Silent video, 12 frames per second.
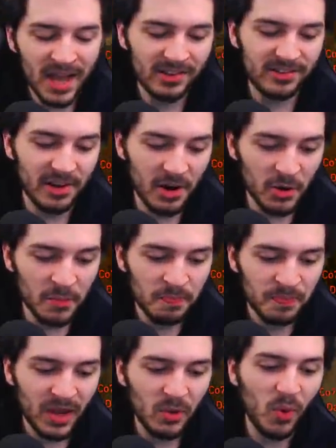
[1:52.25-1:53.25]
So
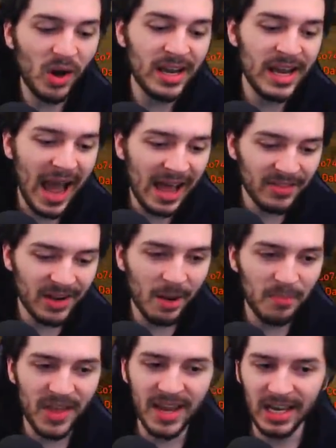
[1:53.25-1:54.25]
what he ended
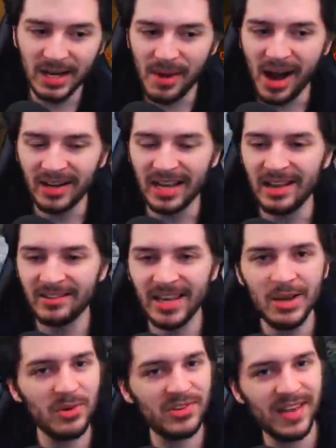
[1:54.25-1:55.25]
up thinking about is
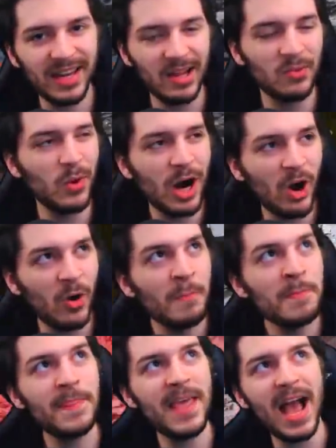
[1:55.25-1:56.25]
he was thinking,
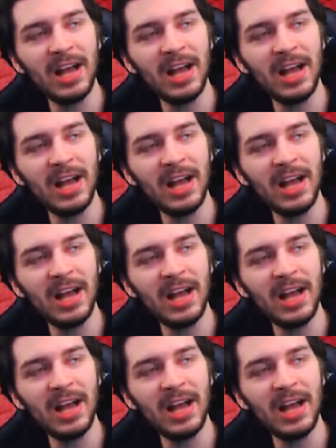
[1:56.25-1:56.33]
well, the